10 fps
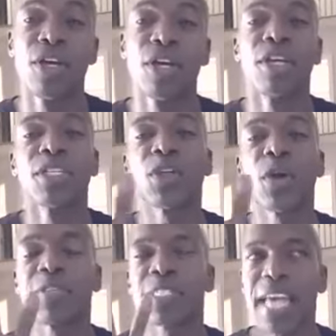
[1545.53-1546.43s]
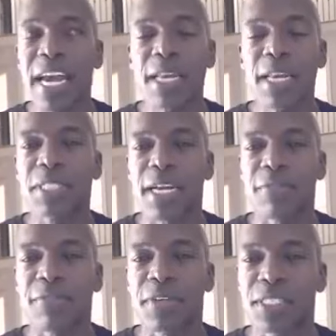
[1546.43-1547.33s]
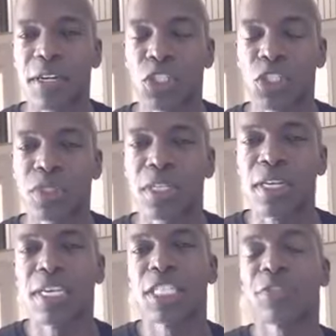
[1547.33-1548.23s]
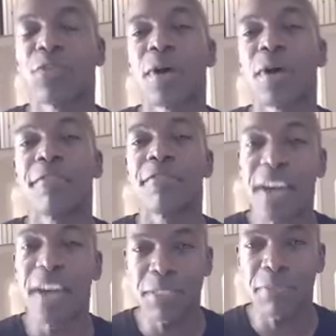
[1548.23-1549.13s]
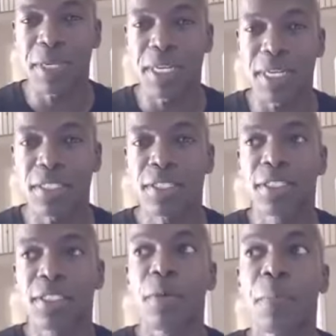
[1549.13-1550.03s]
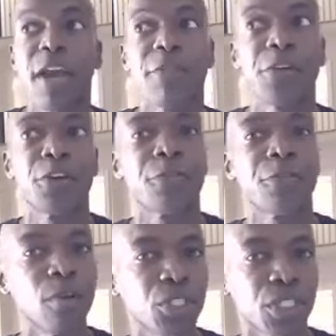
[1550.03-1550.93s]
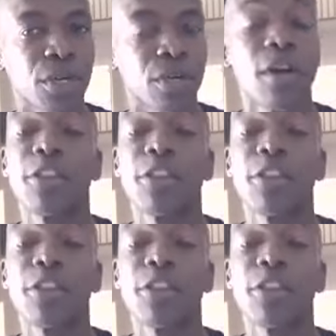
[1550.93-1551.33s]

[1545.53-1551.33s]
so if the second objective in this country is for investments to pay for your future,